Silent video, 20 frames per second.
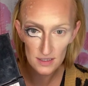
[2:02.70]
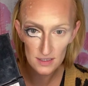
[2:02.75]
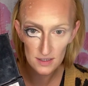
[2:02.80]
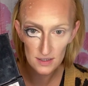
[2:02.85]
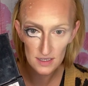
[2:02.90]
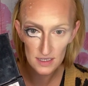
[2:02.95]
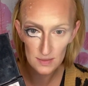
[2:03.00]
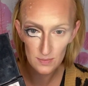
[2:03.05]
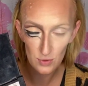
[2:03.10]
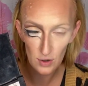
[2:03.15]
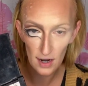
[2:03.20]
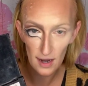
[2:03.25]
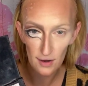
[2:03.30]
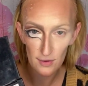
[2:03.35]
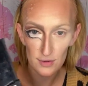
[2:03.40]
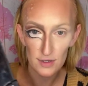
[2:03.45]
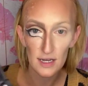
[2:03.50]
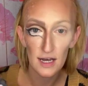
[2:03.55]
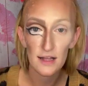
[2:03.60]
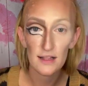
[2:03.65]
So this
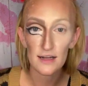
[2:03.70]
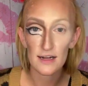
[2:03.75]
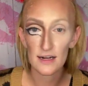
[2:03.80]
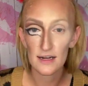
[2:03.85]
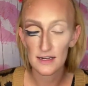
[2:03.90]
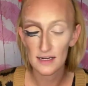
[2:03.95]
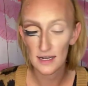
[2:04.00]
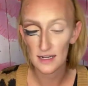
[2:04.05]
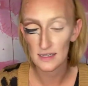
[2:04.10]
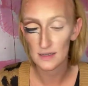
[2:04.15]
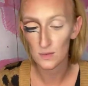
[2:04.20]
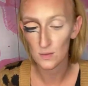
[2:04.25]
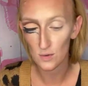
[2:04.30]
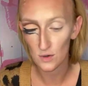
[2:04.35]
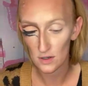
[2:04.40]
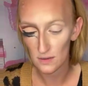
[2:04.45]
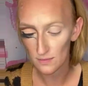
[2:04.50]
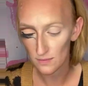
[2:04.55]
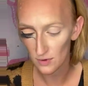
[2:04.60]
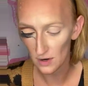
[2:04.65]
brown color, nice
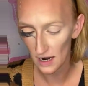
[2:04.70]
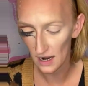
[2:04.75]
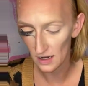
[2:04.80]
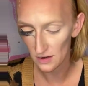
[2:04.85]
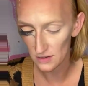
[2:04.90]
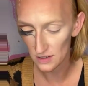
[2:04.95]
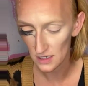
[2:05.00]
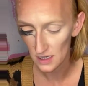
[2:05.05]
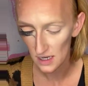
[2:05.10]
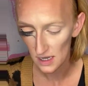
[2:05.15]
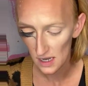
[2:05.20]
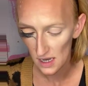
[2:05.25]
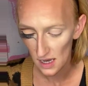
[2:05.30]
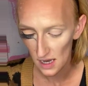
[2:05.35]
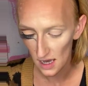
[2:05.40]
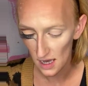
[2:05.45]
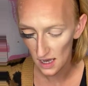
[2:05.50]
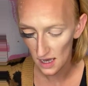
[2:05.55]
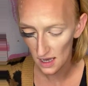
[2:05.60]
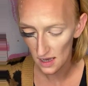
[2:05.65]
warm brown.
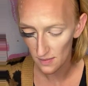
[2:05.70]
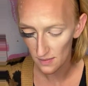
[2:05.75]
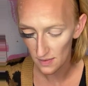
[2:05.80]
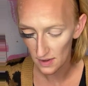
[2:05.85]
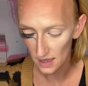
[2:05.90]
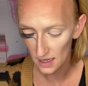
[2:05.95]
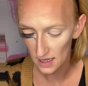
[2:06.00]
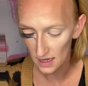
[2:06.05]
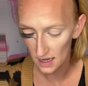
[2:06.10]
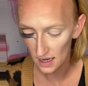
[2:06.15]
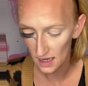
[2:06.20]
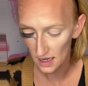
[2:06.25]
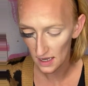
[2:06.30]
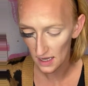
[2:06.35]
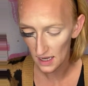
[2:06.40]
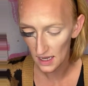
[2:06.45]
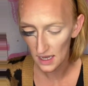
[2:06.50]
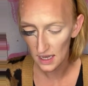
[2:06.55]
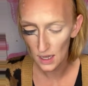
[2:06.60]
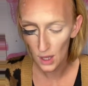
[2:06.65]
And
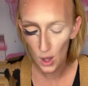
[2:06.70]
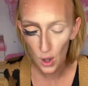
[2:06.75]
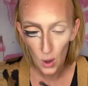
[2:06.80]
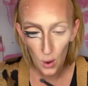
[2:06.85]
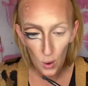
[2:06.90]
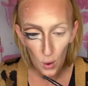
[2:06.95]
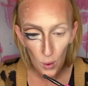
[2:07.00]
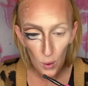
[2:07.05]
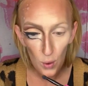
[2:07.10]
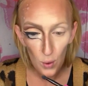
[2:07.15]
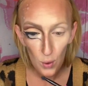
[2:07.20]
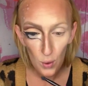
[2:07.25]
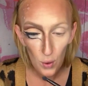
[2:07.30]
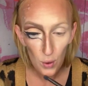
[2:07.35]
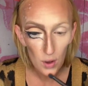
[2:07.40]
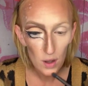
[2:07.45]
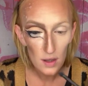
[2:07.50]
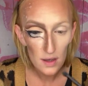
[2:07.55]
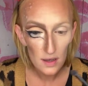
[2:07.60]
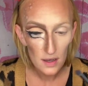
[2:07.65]
I
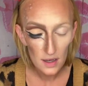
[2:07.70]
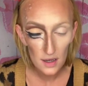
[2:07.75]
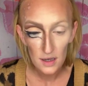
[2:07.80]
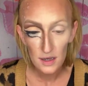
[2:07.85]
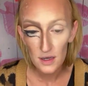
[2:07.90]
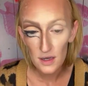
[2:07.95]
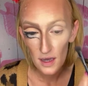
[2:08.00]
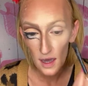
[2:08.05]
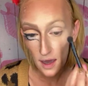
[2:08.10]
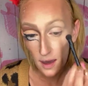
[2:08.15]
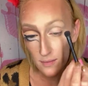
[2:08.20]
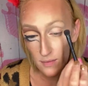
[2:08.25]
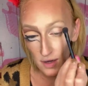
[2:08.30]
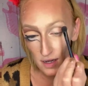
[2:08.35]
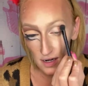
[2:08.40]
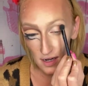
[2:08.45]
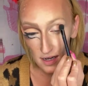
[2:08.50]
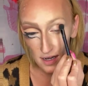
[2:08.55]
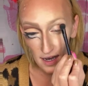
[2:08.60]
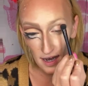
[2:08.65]
am
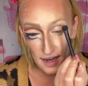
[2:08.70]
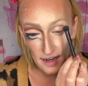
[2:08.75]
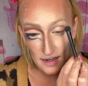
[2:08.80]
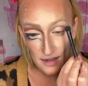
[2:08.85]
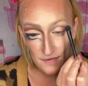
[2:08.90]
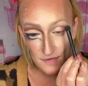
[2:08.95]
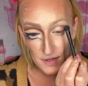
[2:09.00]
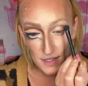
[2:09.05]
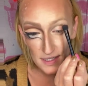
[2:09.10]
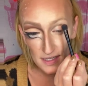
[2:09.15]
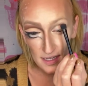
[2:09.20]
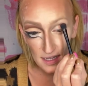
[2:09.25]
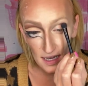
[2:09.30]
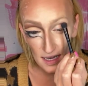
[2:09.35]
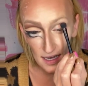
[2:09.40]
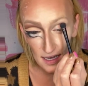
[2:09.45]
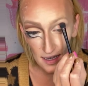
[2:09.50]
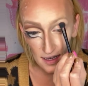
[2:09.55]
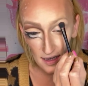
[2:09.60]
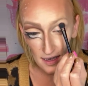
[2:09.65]
gonna kind of just
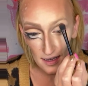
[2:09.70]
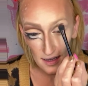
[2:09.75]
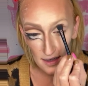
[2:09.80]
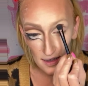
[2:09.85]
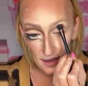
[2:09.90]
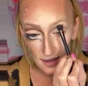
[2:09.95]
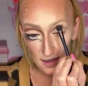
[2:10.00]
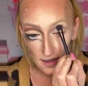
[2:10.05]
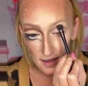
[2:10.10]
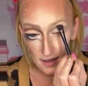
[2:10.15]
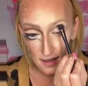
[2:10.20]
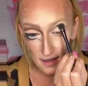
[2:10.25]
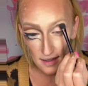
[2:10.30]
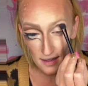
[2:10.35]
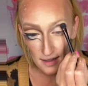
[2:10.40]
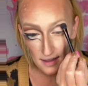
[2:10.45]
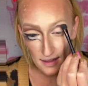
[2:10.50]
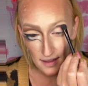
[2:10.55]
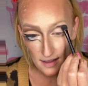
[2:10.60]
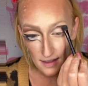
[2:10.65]
like
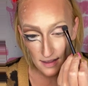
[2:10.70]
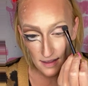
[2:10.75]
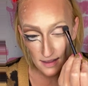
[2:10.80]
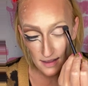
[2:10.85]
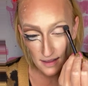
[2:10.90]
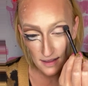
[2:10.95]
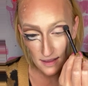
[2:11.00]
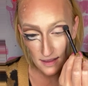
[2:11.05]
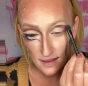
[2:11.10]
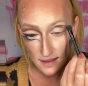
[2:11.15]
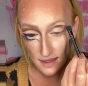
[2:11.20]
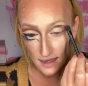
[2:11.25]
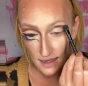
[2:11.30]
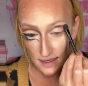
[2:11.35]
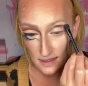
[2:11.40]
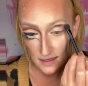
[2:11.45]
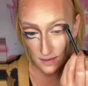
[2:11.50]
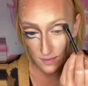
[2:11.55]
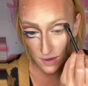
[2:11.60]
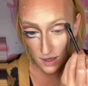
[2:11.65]

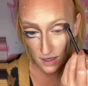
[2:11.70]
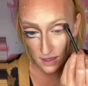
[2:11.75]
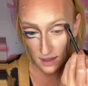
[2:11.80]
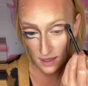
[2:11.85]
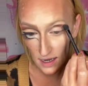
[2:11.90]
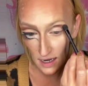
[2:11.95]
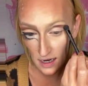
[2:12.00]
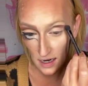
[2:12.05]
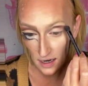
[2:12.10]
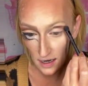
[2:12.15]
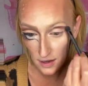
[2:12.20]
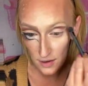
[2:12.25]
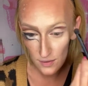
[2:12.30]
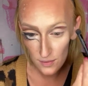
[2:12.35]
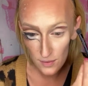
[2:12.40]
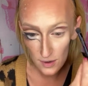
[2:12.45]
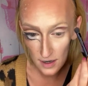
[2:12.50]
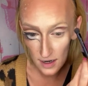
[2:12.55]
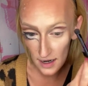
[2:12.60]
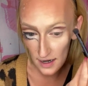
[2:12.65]
lace them on there
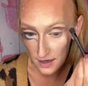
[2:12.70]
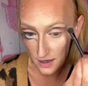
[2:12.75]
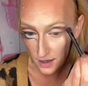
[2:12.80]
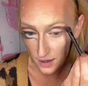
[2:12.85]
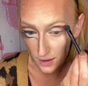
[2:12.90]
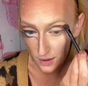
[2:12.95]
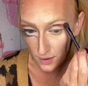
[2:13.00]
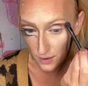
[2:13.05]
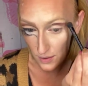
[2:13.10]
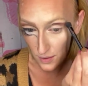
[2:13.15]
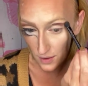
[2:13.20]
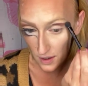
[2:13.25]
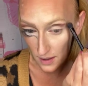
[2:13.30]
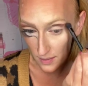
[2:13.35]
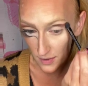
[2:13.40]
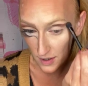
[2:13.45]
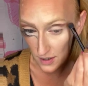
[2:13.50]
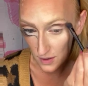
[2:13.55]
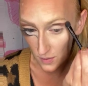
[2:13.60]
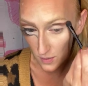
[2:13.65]
where I know I'm
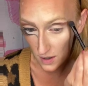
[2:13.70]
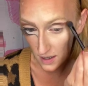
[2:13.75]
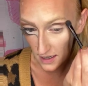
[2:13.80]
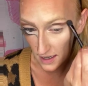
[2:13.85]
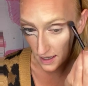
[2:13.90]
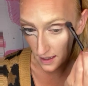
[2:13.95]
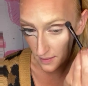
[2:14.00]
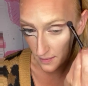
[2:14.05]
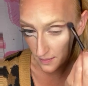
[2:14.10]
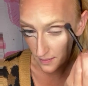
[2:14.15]
gonna want it.